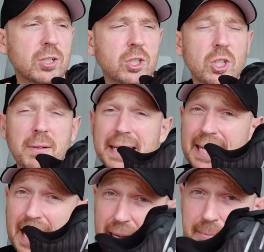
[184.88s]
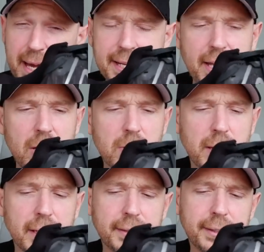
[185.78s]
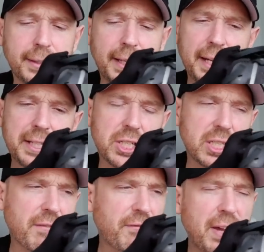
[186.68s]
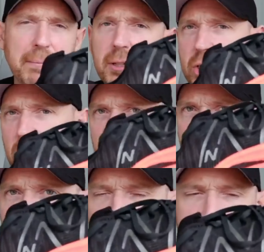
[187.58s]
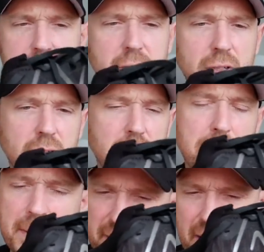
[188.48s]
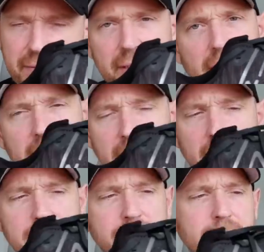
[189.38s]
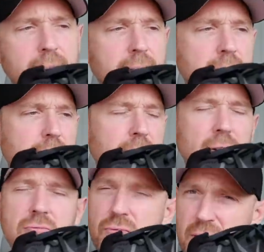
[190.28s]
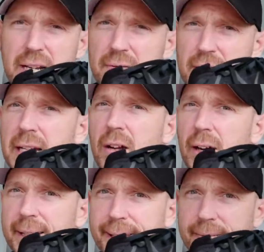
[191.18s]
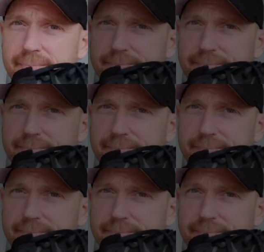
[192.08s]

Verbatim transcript: a good shoe, and it came out of nowhere, and it's just a fabulous shoe to running. You can do a bit of everything in it, and I really really like it.